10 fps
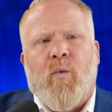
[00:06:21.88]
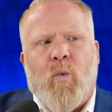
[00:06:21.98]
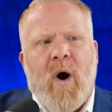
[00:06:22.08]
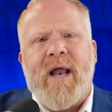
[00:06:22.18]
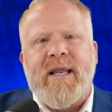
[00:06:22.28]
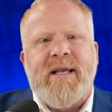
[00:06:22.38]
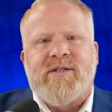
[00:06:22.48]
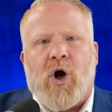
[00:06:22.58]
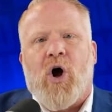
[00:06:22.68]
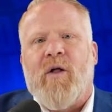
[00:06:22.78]
what
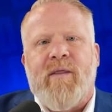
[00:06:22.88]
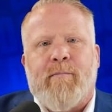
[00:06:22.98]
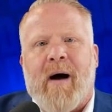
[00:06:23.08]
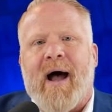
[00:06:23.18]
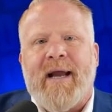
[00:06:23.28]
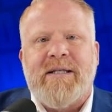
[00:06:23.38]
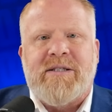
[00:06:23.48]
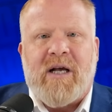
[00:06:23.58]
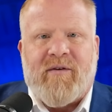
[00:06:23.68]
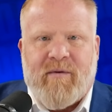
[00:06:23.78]
is on the
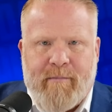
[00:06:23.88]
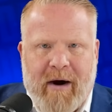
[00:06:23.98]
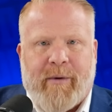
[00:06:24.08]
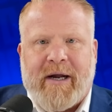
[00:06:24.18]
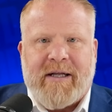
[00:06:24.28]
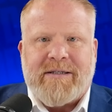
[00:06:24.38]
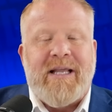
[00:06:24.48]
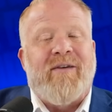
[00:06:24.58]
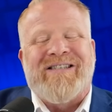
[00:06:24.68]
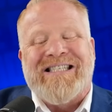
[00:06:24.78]
minds of Americans.
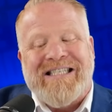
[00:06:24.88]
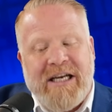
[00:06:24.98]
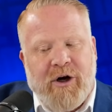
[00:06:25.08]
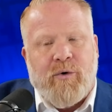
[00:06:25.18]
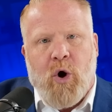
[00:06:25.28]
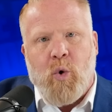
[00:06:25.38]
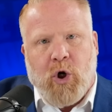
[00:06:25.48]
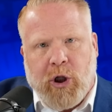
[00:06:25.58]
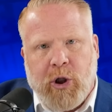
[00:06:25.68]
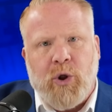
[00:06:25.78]
They have zero
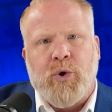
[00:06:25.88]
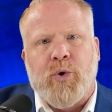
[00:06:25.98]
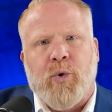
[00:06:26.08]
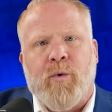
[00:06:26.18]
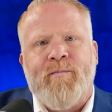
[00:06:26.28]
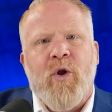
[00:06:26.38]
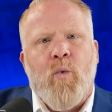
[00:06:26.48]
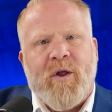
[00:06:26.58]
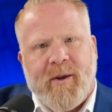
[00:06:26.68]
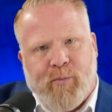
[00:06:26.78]
clue
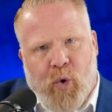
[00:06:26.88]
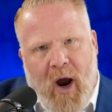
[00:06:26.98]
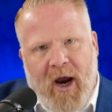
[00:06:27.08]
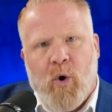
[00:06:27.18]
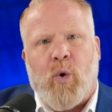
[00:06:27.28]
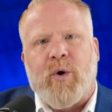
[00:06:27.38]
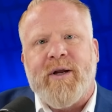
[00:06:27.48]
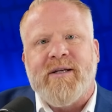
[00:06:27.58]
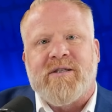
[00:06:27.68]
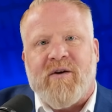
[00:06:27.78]
what the
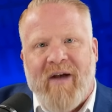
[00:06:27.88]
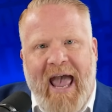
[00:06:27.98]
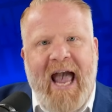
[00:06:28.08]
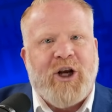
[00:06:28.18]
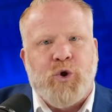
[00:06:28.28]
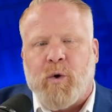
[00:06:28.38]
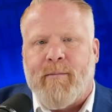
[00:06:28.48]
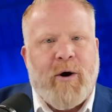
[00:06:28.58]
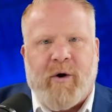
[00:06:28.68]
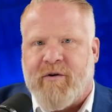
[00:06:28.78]
priorities of actual
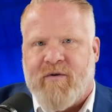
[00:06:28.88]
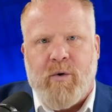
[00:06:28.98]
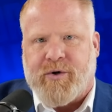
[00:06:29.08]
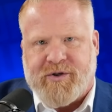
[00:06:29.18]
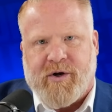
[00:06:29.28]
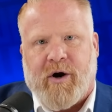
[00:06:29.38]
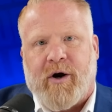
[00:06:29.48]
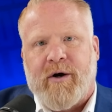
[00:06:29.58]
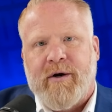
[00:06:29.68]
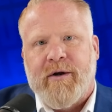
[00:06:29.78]
American voters
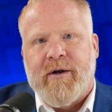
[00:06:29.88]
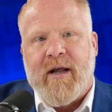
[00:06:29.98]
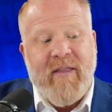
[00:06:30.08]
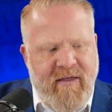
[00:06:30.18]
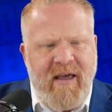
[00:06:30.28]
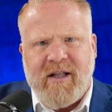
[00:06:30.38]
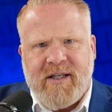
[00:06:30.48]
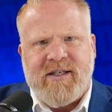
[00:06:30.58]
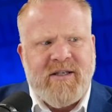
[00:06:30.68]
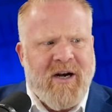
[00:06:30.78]
are. And they think
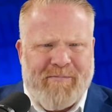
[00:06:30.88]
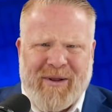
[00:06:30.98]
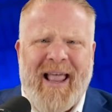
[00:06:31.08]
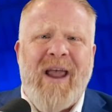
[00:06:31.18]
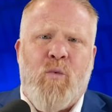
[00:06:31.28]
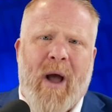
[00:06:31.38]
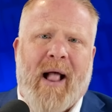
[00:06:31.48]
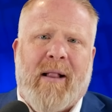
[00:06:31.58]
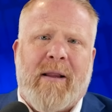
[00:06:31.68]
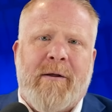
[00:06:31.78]
this is going to play
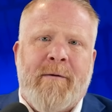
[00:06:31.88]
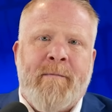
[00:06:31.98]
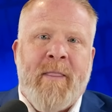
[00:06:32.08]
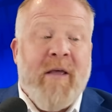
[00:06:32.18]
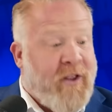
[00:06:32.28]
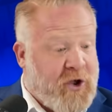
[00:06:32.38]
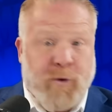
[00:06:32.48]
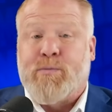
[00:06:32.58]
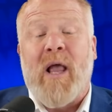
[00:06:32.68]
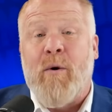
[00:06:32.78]
well. This
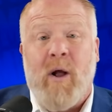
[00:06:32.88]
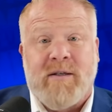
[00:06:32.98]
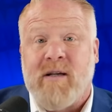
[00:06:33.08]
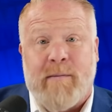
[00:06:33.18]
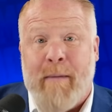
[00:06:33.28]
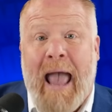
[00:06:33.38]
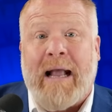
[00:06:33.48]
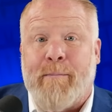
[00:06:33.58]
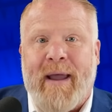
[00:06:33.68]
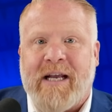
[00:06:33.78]
will play well to the
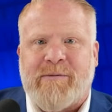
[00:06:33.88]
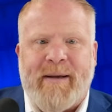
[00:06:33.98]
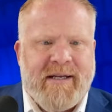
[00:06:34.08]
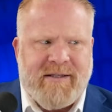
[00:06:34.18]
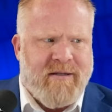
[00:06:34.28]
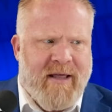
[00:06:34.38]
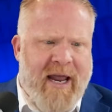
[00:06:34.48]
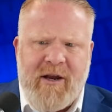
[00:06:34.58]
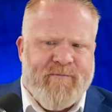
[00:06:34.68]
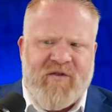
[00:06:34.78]
MAGA base because
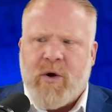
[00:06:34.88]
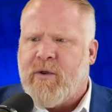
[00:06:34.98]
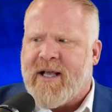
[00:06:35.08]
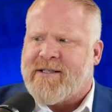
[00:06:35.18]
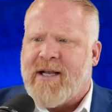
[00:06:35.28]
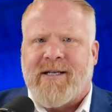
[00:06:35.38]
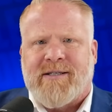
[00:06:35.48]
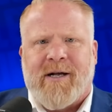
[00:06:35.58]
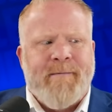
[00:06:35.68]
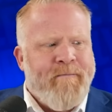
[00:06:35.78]
they view this
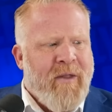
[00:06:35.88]
as a